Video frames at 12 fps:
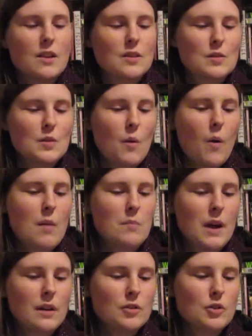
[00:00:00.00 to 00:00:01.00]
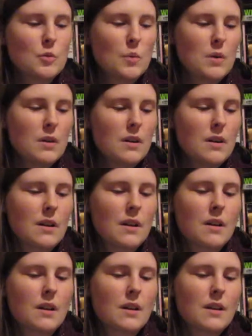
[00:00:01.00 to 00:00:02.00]
So I'm not sure,
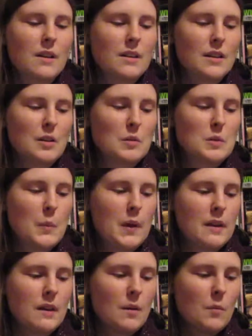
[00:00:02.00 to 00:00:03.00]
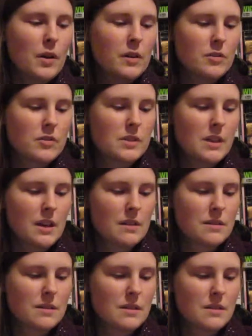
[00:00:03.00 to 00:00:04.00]
depending on what your
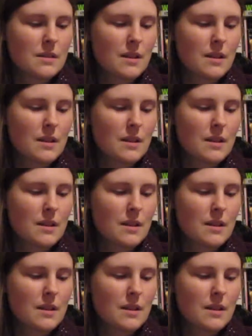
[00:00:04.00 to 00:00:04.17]
stance is